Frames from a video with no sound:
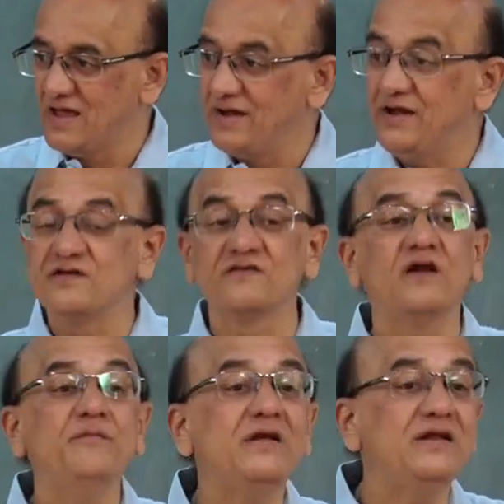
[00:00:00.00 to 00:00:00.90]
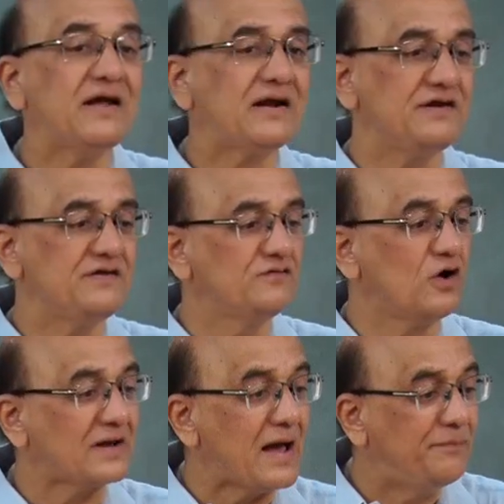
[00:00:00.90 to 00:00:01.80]
It does not mean that it is
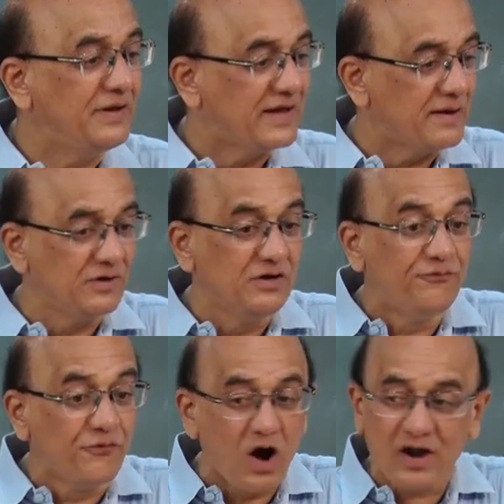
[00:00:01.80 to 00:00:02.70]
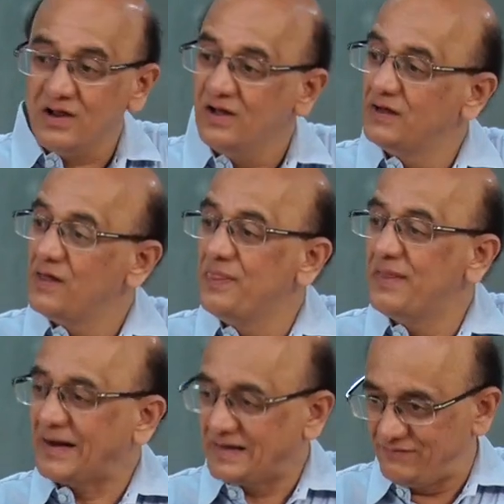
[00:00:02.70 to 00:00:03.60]
not applicable for
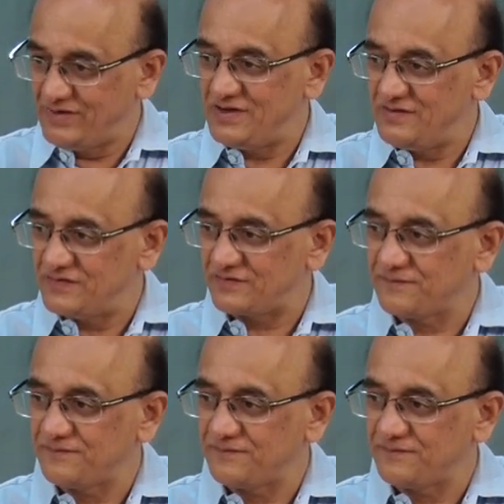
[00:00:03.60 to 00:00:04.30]
negative integers.